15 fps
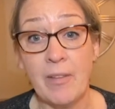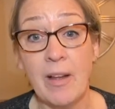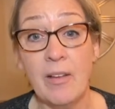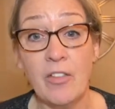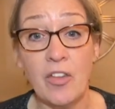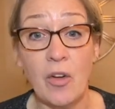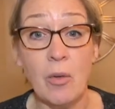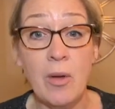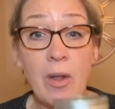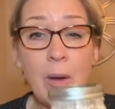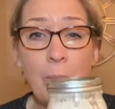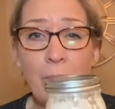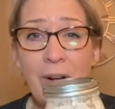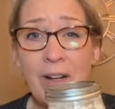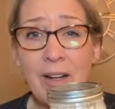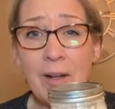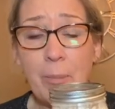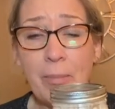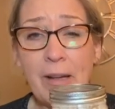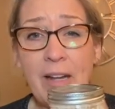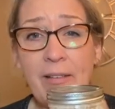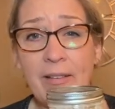So put it in a
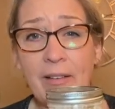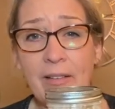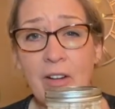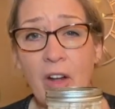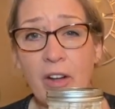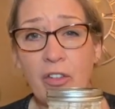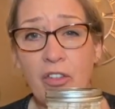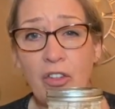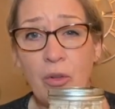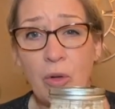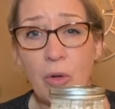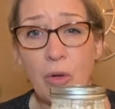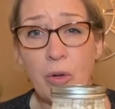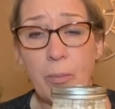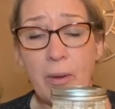place that's not too cold,